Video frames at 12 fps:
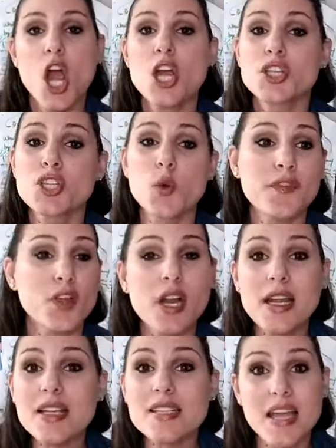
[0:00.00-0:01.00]
So if you're
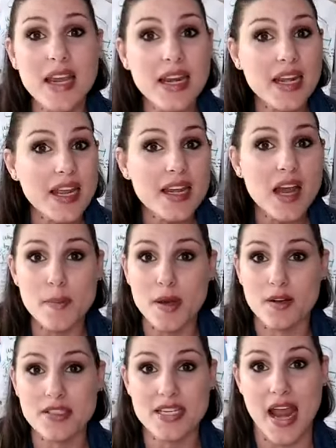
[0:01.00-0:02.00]
excited
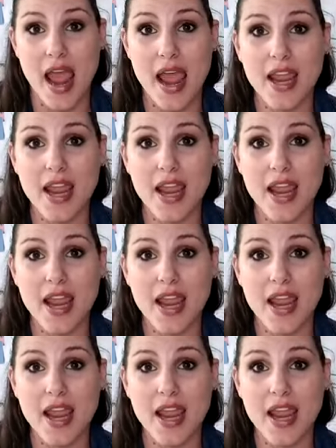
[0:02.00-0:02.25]
about today,